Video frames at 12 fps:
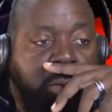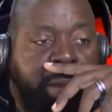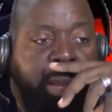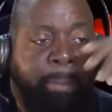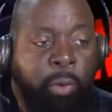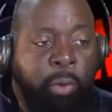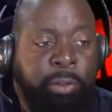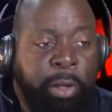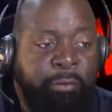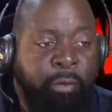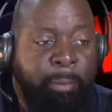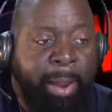Okay,
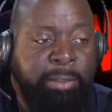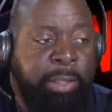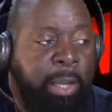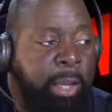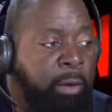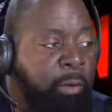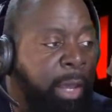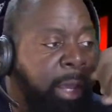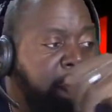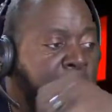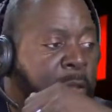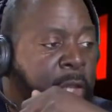everybody's saying,
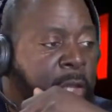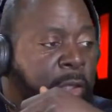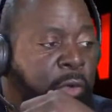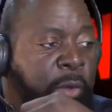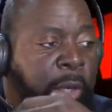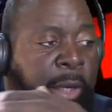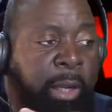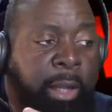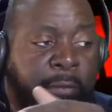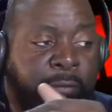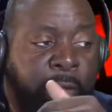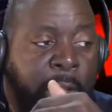okay, you can
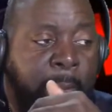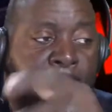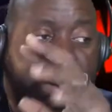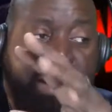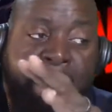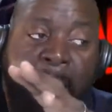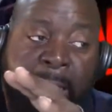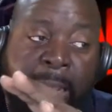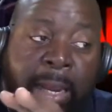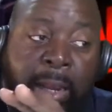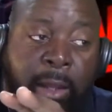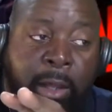love him, but not
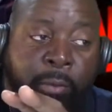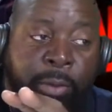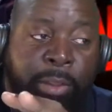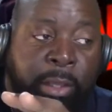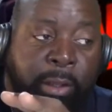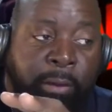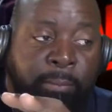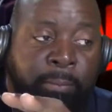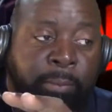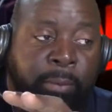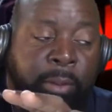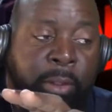in love with him,
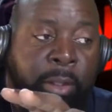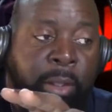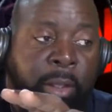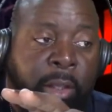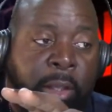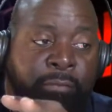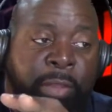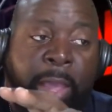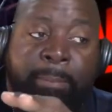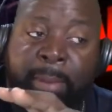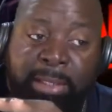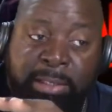if
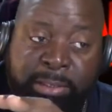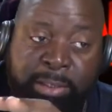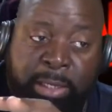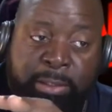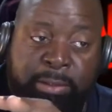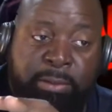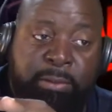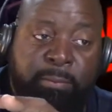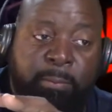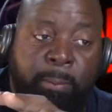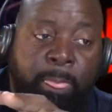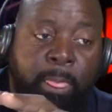that makes sense.
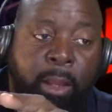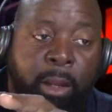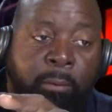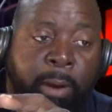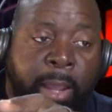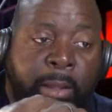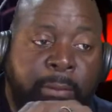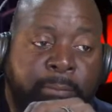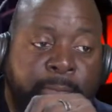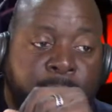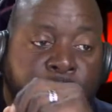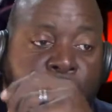All right.
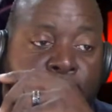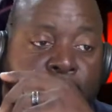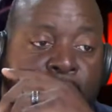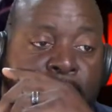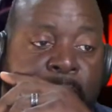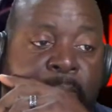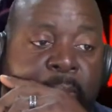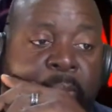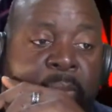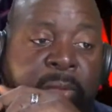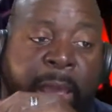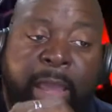
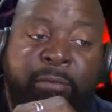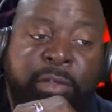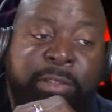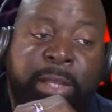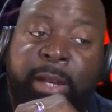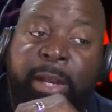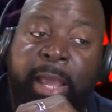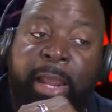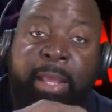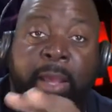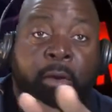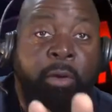David said the
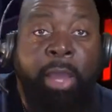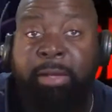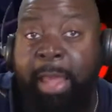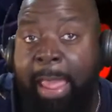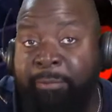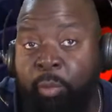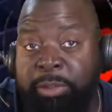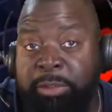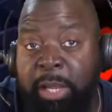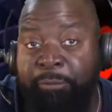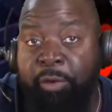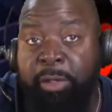lady. Okay, David was
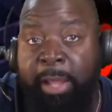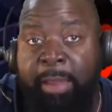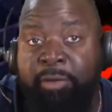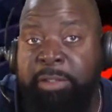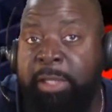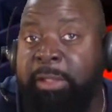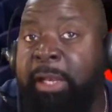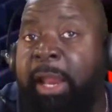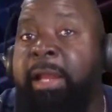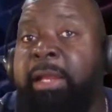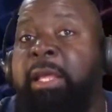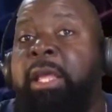different. David said the
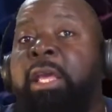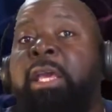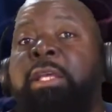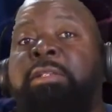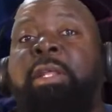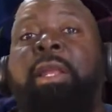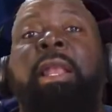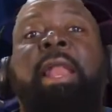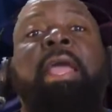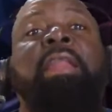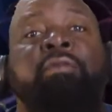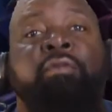lady. He said the
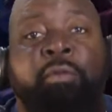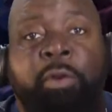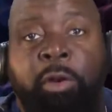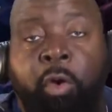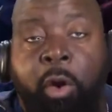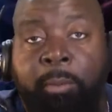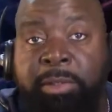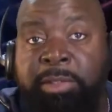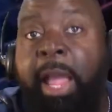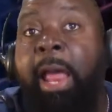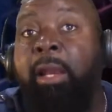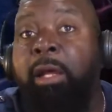lady normally
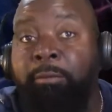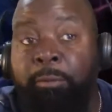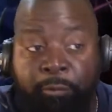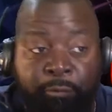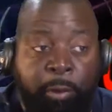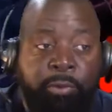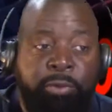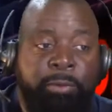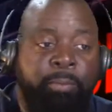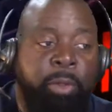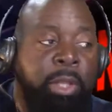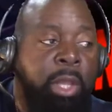say, I love you
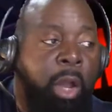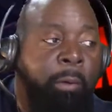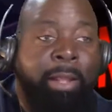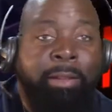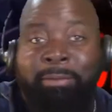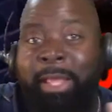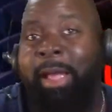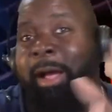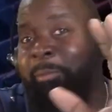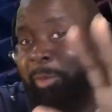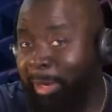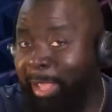first. All right,
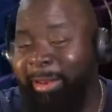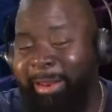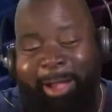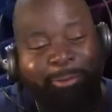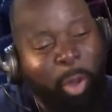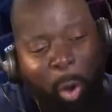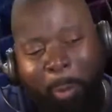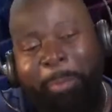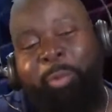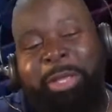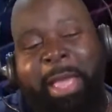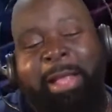I'm glad. I was
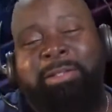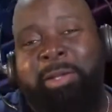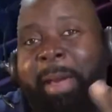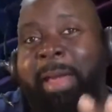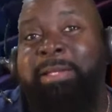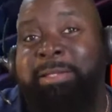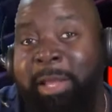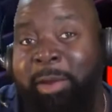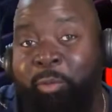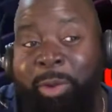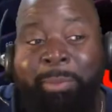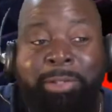hoping we got somebody say
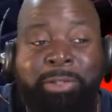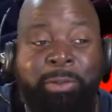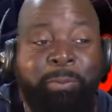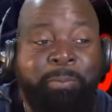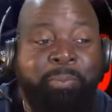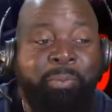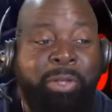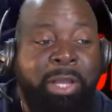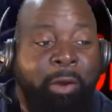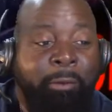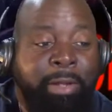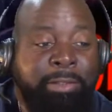it, women too.
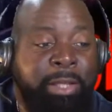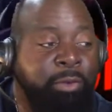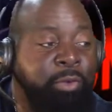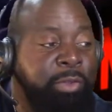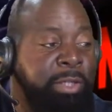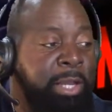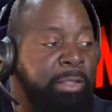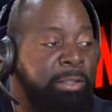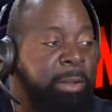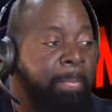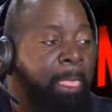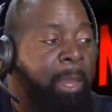All right, Sandra
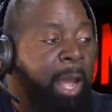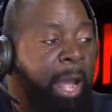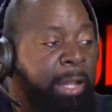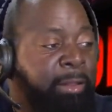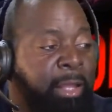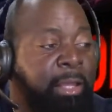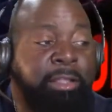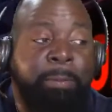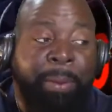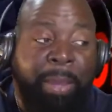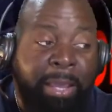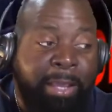says, I think it
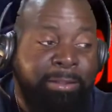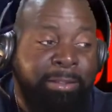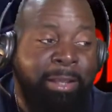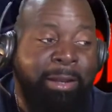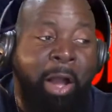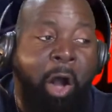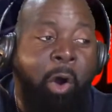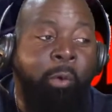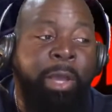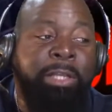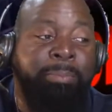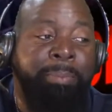depends. It
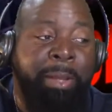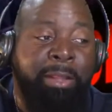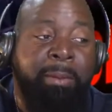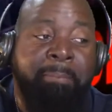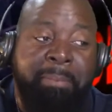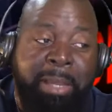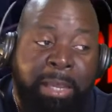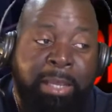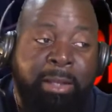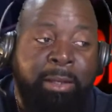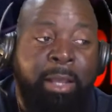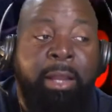always been the
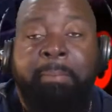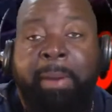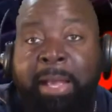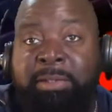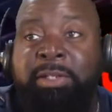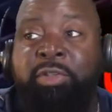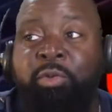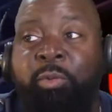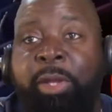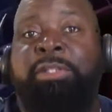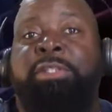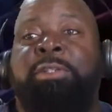men in my
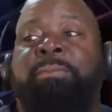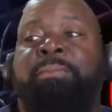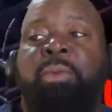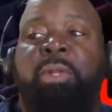situation.